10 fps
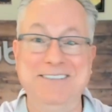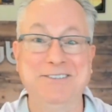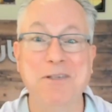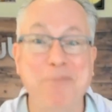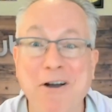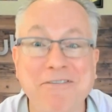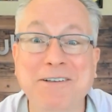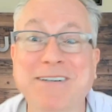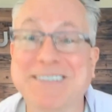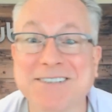is the
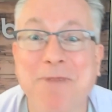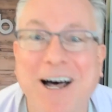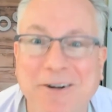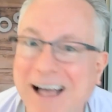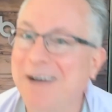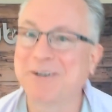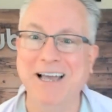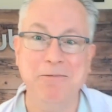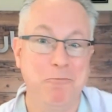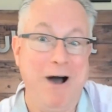perfect business model.
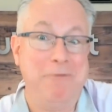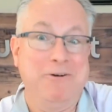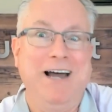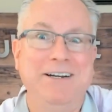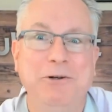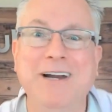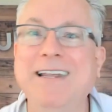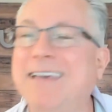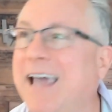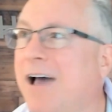Why would I do
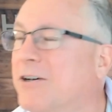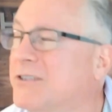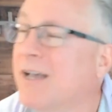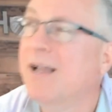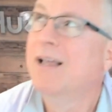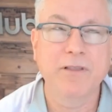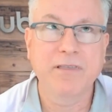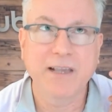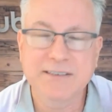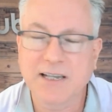anything else? The
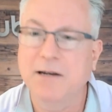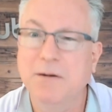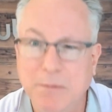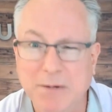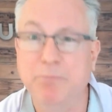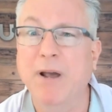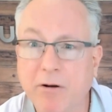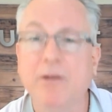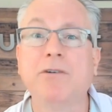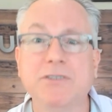things that had been
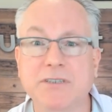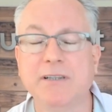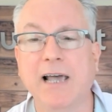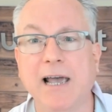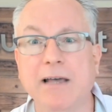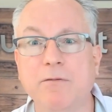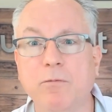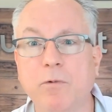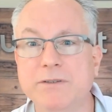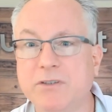barriers to that
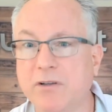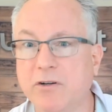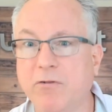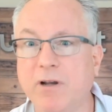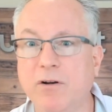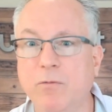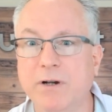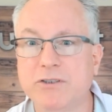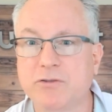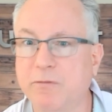was the degree to
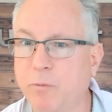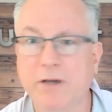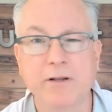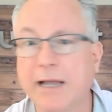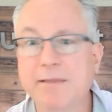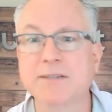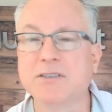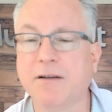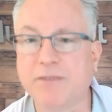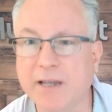which we could get this
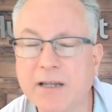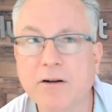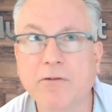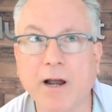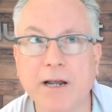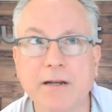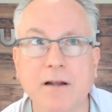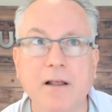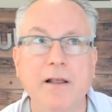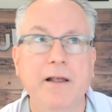stuff to integrate.
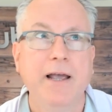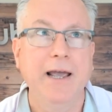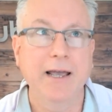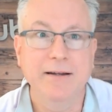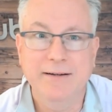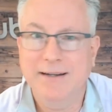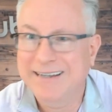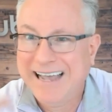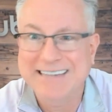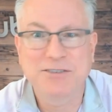And
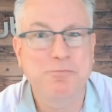as